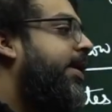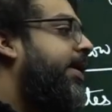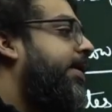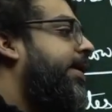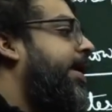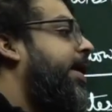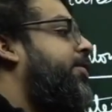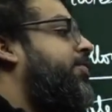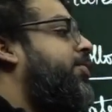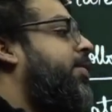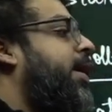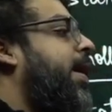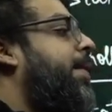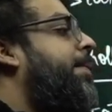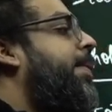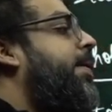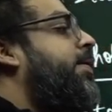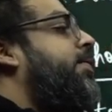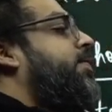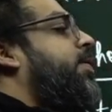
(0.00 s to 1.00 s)
can you come
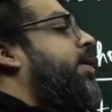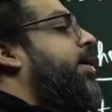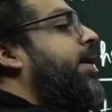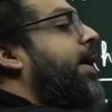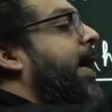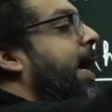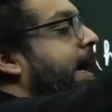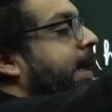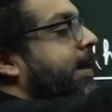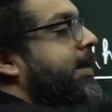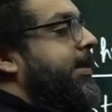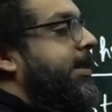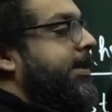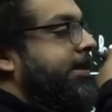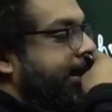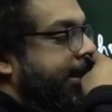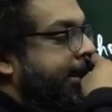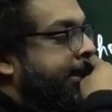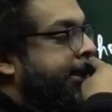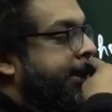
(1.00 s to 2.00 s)
and work at the
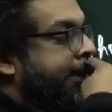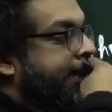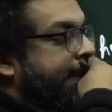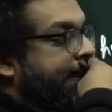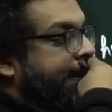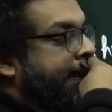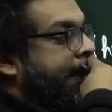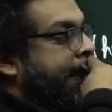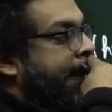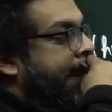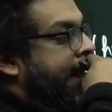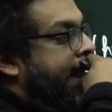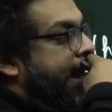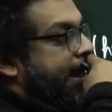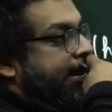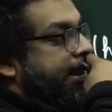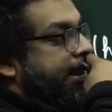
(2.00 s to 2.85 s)
center, and